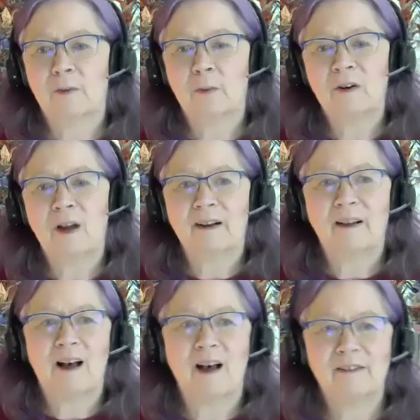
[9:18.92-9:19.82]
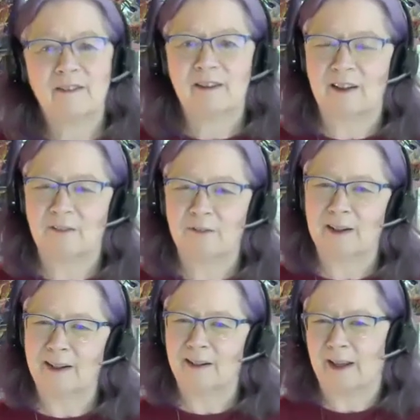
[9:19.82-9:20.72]
not constantly
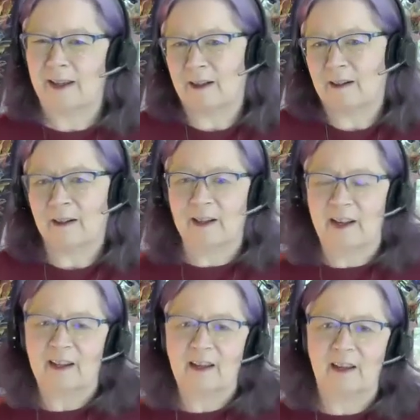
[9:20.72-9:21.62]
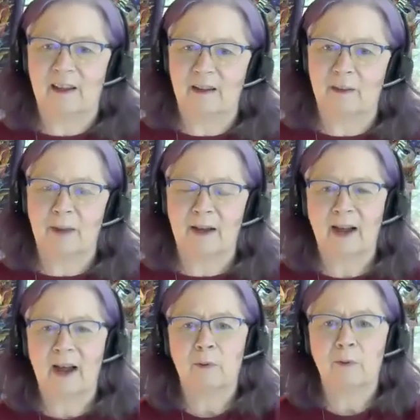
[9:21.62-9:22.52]
feeling like a little icky about
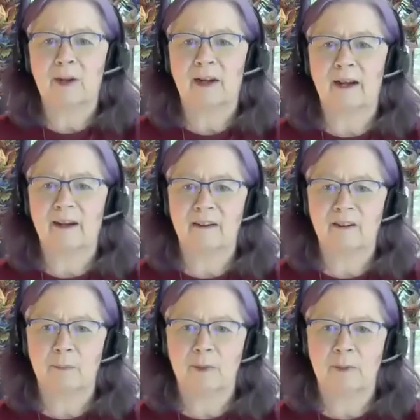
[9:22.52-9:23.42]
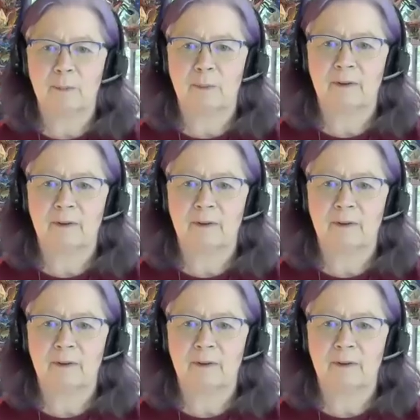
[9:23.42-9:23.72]
how we're relating to people.